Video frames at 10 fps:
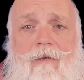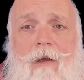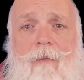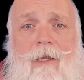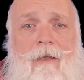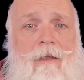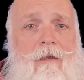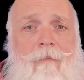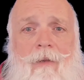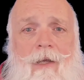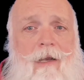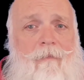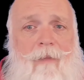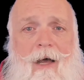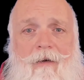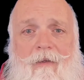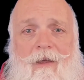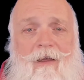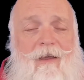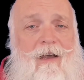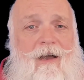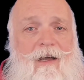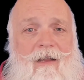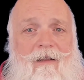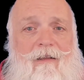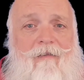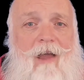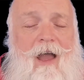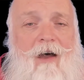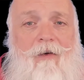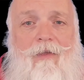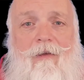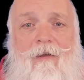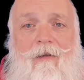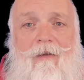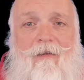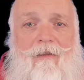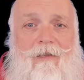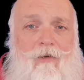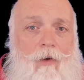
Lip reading: Nobody can complain about how the story